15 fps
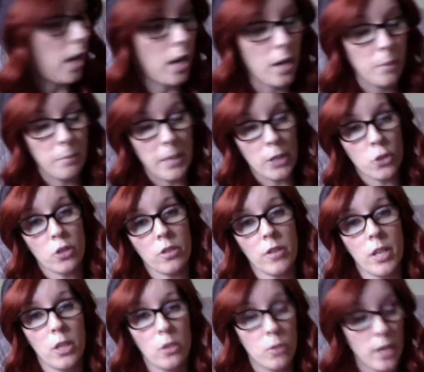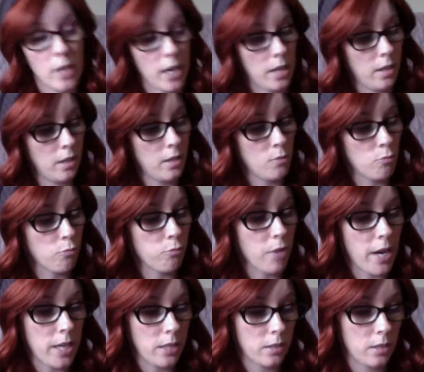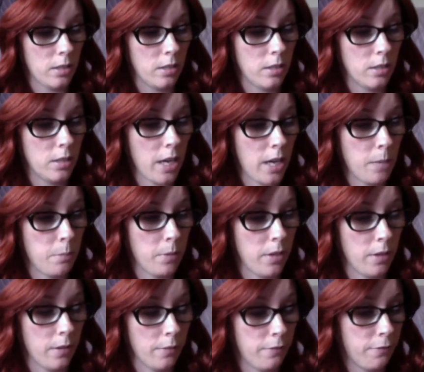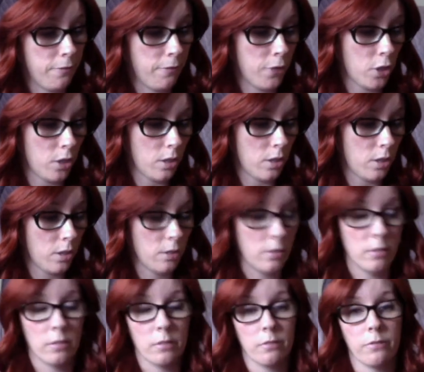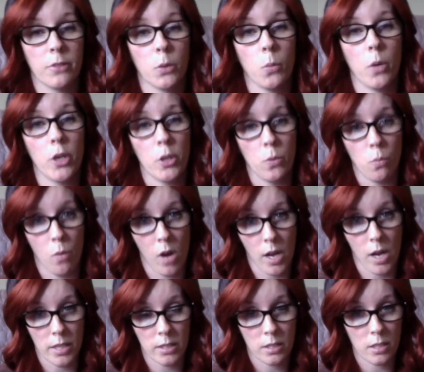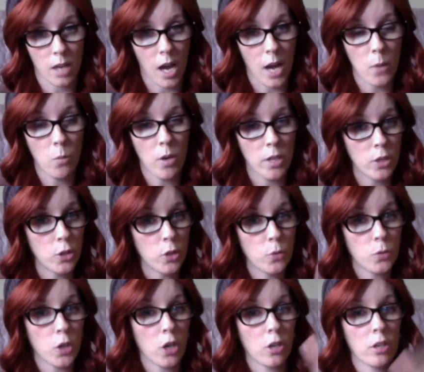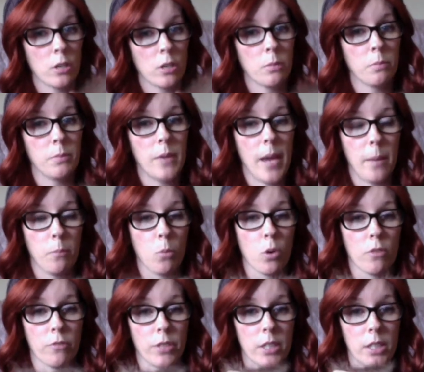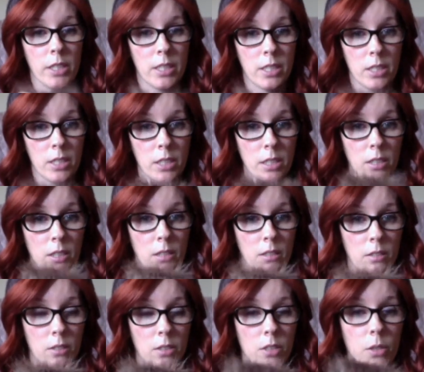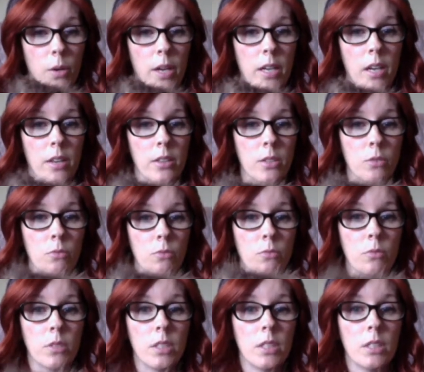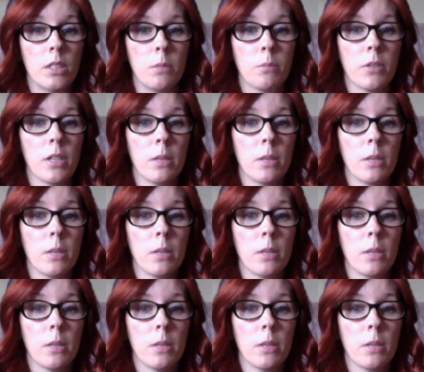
make sure that you get the right type of fur for what you want. I wanted to go darker yet more realistic, so I got this really pretty